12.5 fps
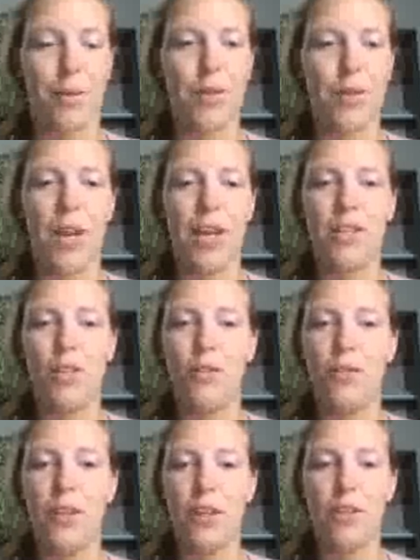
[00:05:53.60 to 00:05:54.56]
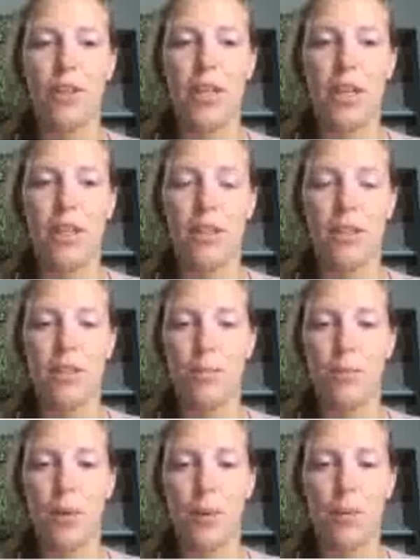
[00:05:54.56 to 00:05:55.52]
So as you finish
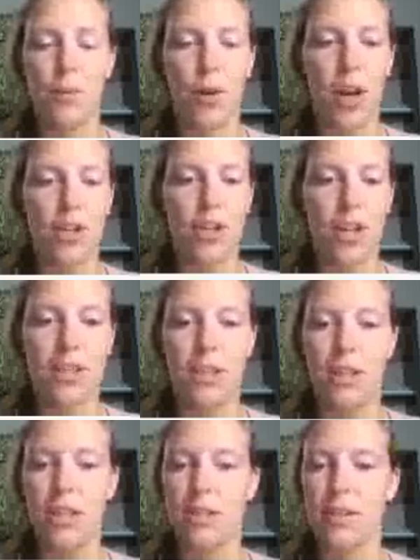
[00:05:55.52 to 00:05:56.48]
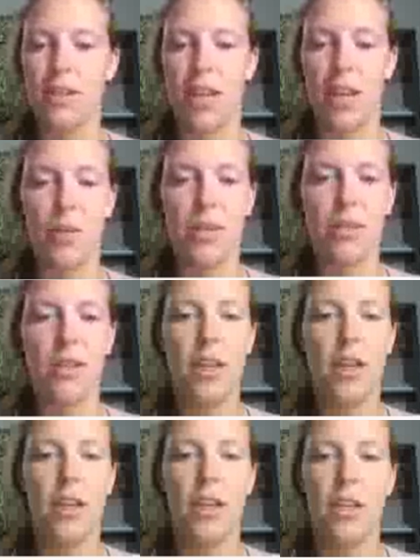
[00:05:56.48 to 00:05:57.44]
these projects and these assignments,
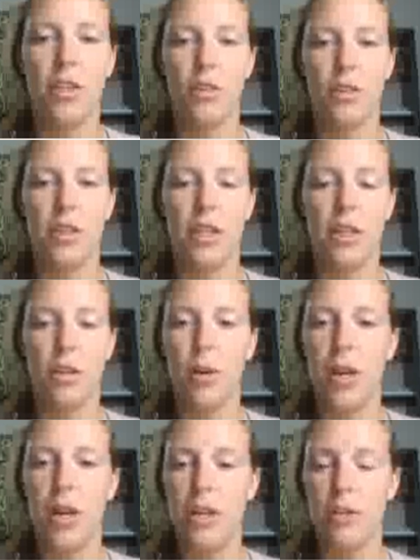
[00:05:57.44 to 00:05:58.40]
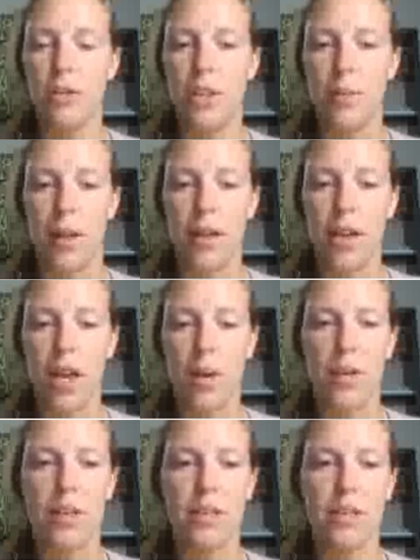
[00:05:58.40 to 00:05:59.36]
you'll see a grade, you'll see my
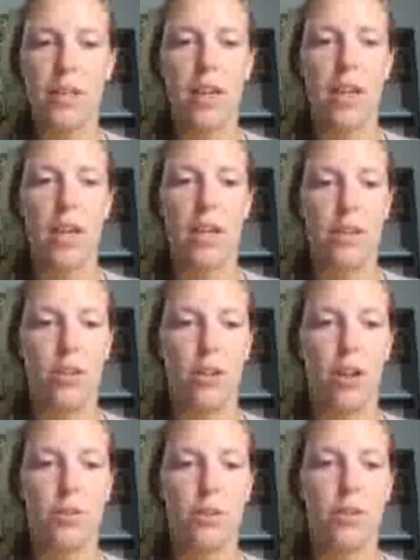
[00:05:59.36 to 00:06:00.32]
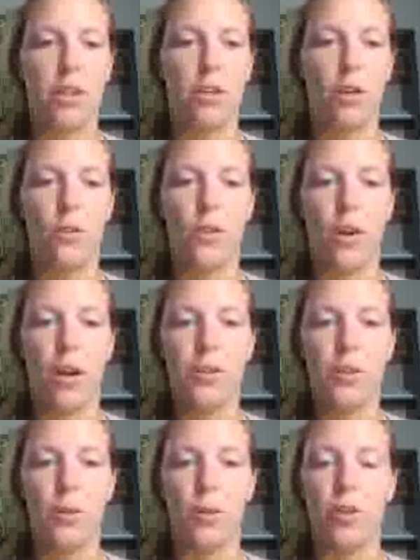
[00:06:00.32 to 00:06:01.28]
comments, and then you'll also see your overall
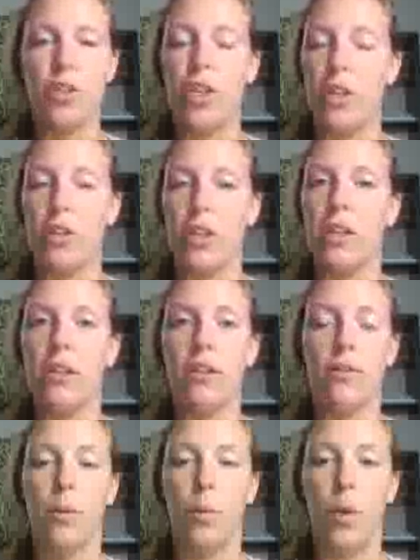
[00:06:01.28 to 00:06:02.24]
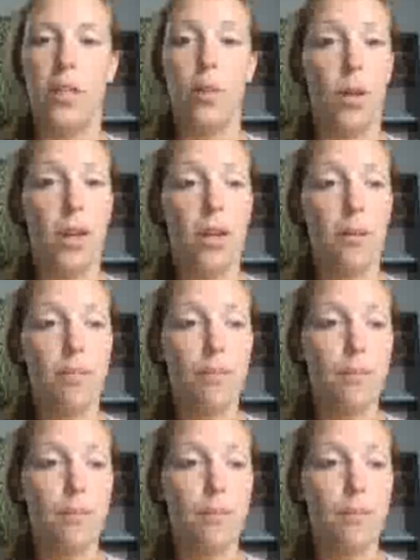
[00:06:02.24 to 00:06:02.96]
score changing from week to week.